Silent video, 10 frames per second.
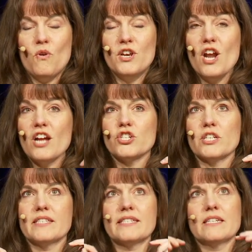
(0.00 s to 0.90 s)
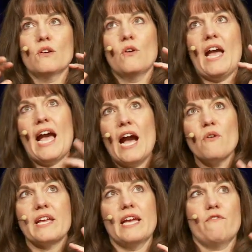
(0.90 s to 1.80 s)
not just
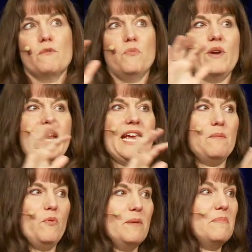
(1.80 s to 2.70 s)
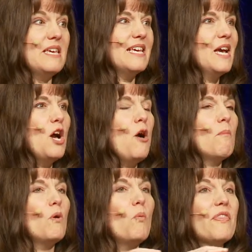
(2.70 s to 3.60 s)
how to get from point A to point B,
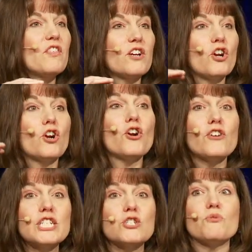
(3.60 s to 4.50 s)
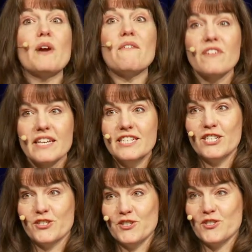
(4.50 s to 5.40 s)
but what the current traffic
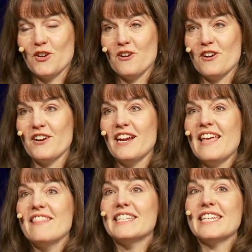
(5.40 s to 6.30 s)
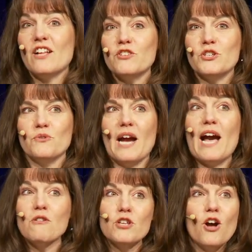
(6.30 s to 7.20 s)
conditions are that tell you
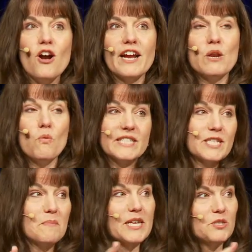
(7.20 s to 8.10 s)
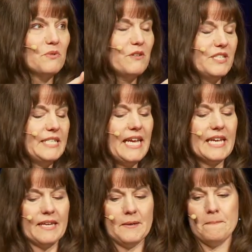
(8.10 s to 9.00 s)
how long and what's the best route to
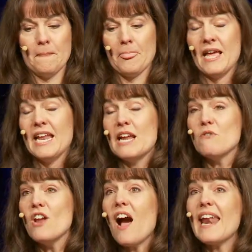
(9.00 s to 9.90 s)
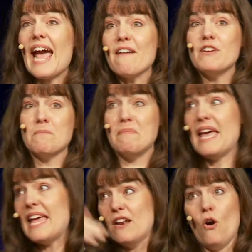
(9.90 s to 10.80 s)
take. Now, not having
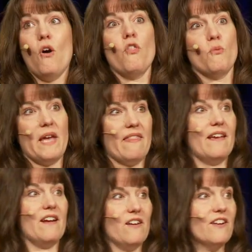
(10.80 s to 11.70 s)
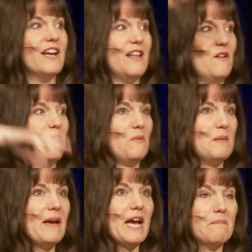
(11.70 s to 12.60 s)
been all the way there and all the way
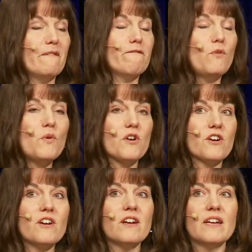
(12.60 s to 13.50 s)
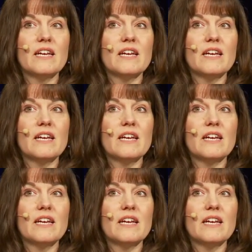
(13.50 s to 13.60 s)
back before,